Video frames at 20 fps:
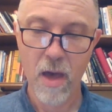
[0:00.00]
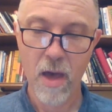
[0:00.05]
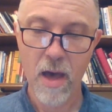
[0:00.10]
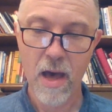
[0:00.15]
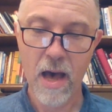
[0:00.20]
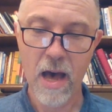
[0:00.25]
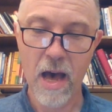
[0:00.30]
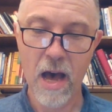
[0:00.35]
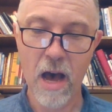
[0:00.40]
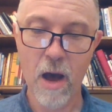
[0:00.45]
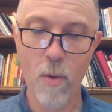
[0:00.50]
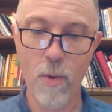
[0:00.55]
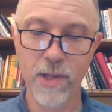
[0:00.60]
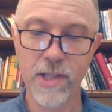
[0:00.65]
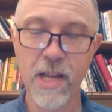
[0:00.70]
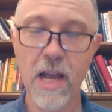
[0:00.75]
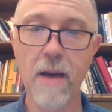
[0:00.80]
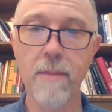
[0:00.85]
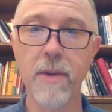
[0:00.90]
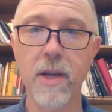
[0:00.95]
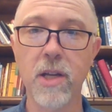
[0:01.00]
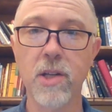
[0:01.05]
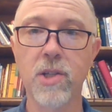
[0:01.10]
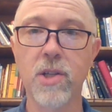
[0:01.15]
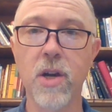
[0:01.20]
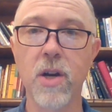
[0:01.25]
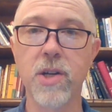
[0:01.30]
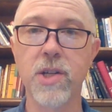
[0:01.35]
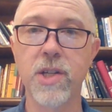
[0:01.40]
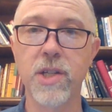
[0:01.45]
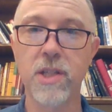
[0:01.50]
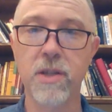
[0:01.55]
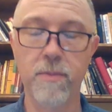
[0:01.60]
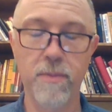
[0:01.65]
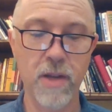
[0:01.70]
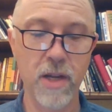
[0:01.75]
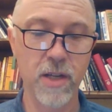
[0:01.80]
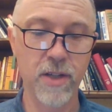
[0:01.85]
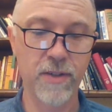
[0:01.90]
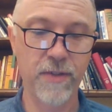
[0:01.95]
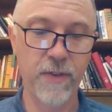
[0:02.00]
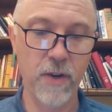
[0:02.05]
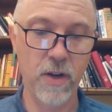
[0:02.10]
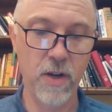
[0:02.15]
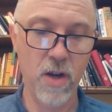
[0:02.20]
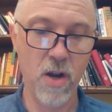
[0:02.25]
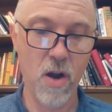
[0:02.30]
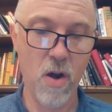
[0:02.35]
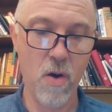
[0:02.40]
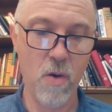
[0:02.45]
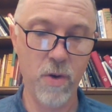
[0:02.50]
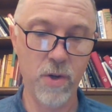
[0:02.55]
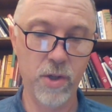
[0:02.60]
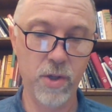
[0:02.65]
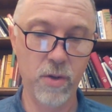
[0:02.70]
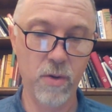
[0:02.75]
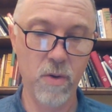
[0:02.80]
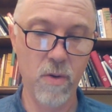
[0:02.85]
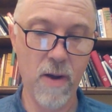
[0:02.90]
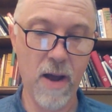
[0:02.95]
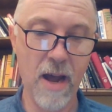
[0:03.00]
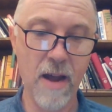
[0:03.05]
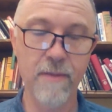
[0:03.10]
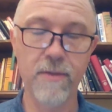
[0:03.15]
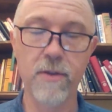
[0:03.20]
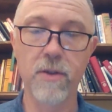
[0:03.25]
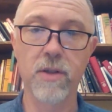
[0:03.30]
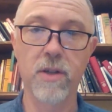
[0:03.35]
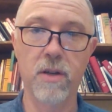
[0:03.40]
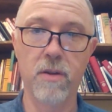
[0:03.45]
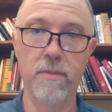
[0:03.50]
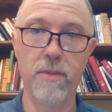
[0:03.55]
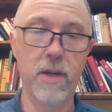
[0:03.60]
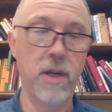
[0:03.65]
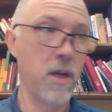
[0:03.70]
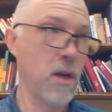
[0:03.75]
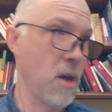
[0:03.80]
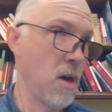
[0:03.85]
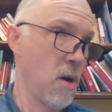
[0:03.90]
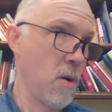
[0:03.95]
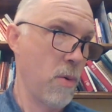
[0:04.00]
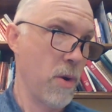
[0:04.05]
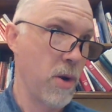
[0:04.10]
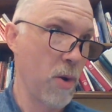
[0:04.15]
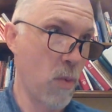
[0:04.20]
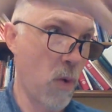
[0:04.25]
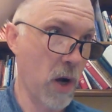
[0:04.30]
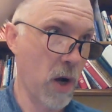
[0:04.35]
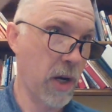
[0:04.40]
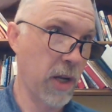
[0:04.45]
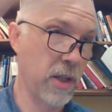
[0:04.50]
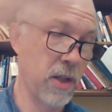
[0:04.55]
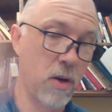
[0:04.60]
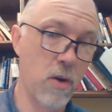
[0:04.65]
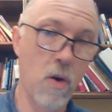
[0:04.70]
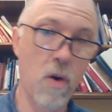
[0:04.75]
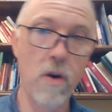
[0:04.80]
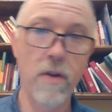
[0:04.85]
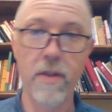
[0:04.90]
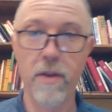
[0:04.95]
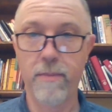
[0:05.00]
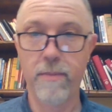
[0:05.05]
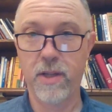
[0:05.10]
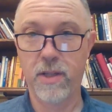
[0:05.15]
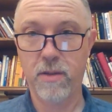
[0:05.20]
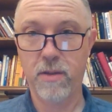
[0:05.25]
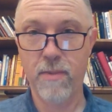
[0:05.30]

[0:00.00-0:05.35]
Uh, what's happening at church? Just some things for you to know as you arrive. There's going to be, when you walk in the door, there'll be some